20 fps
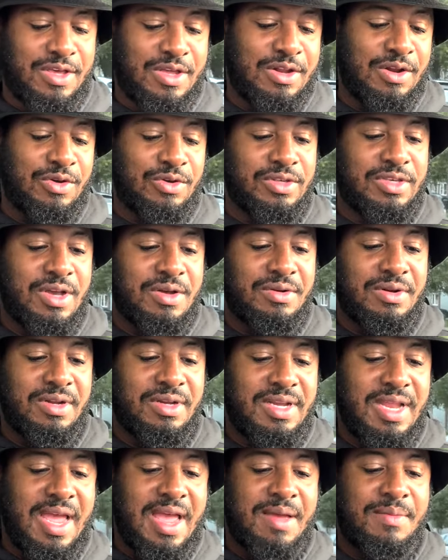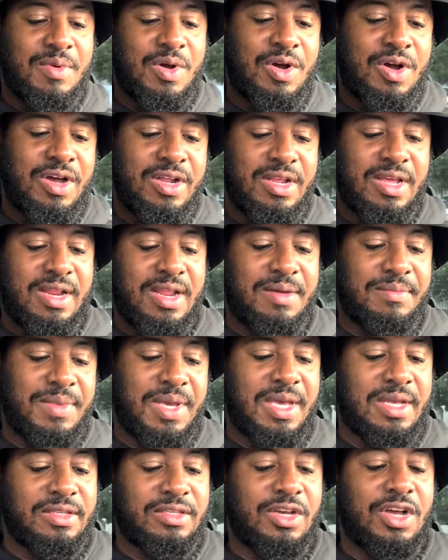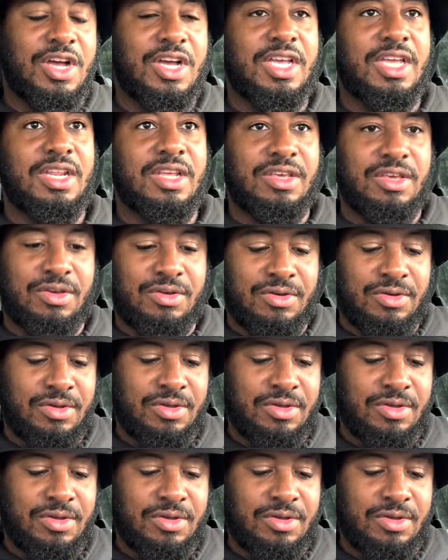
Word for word: close out the damn order and I'm here talking to you.